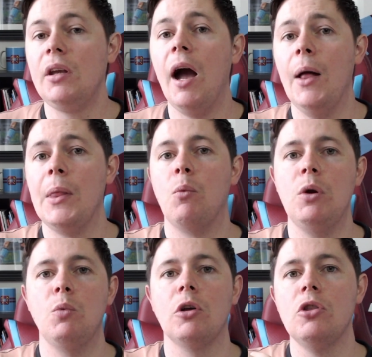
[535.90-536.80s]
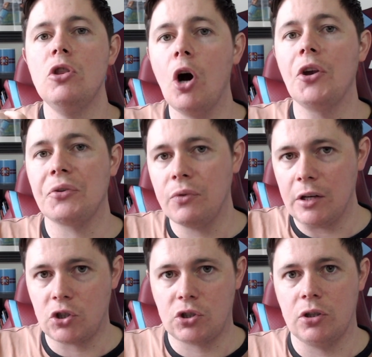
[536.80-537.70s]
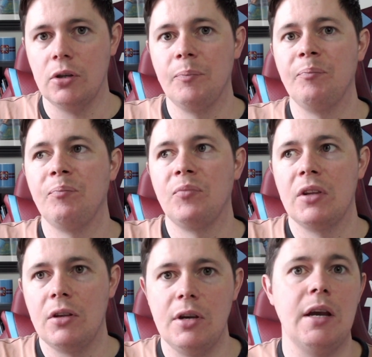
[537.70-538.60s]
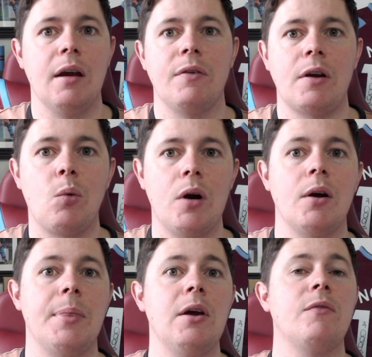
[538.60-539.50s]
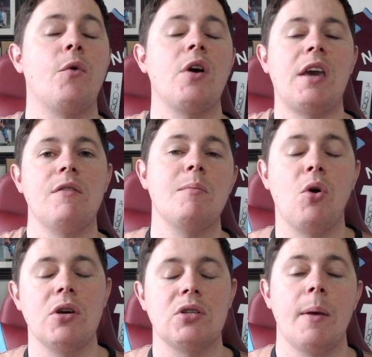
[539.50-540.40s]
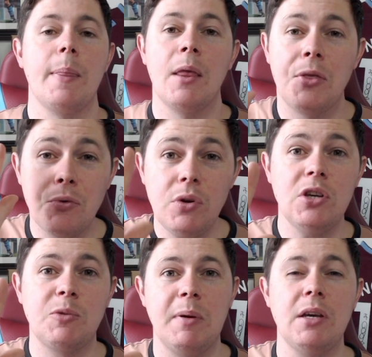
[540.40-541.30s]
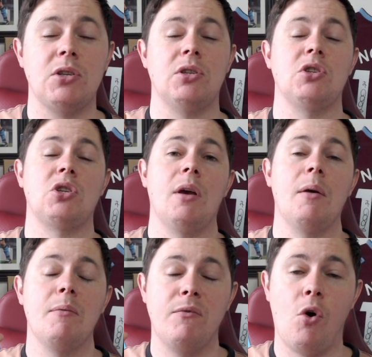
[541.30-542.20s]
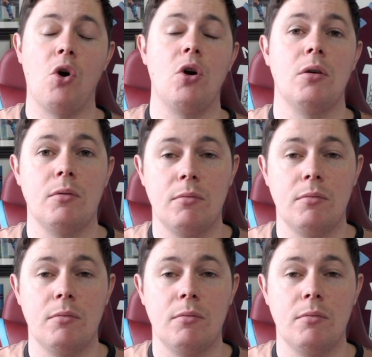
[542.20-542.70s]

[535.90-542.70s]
and that we will not register Nayef therefore giving Moyes three spaces for